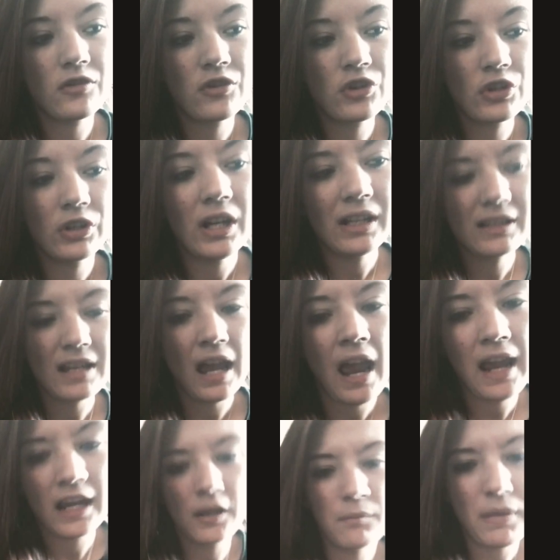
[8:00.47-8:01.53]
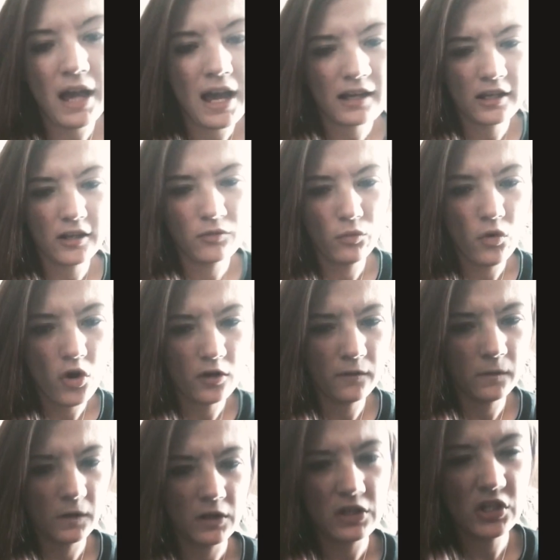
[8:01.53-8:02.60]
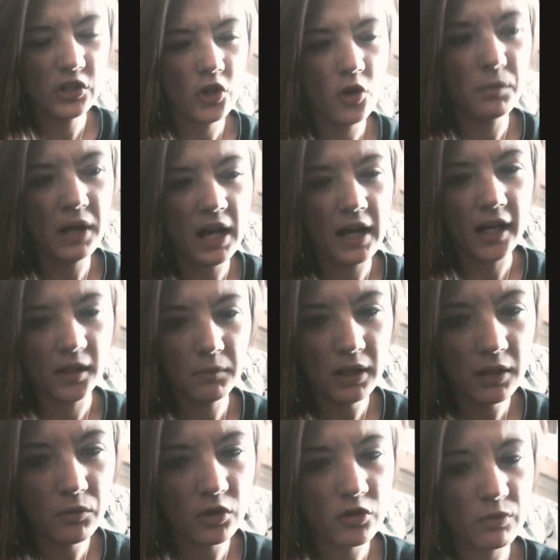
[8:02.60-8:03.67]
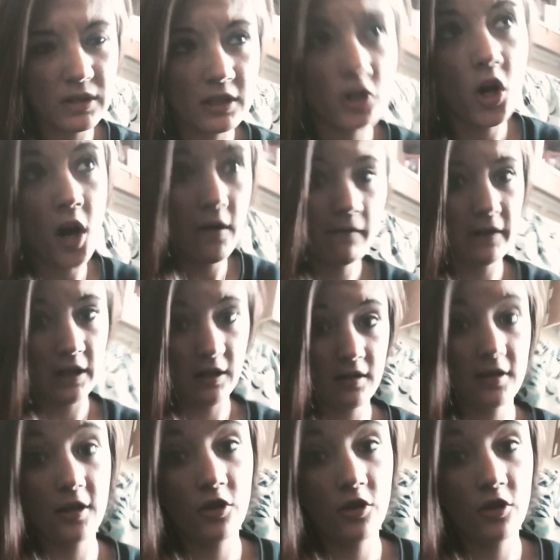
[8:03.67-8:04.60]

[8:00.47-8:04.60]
she liked to hang back and walk very slow behind me, which was a confidence